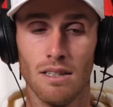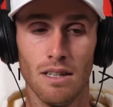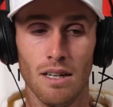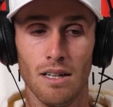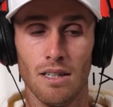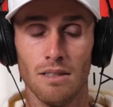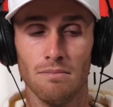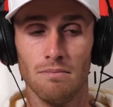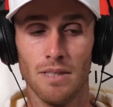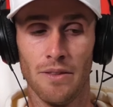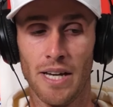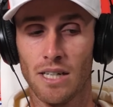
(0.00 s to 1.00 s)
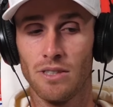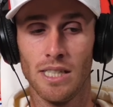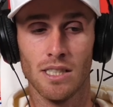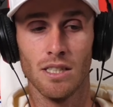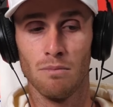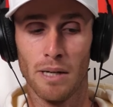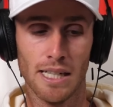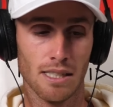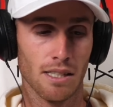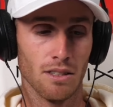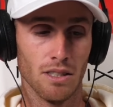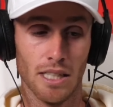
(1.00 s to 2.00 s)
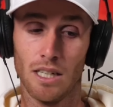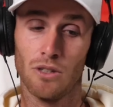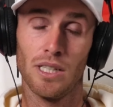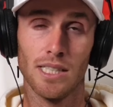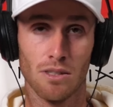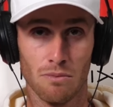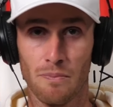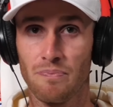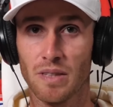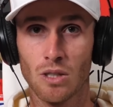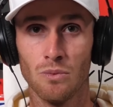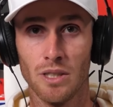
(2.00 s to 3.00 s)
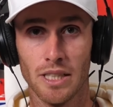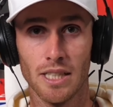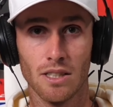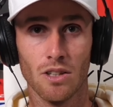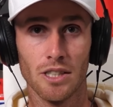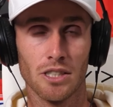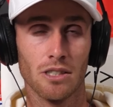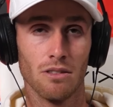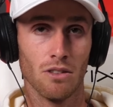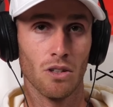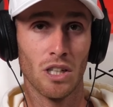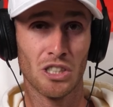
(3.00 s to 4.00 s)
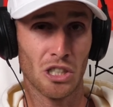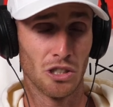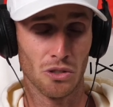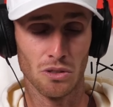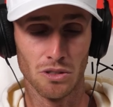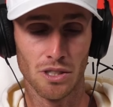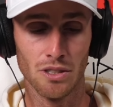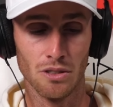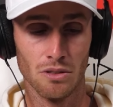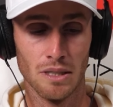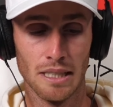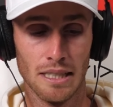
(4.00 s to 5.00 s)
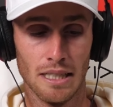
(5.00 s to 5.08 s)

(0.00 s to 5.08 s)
Um, and that creates good bike skill and then it creates really good clutch clutch control too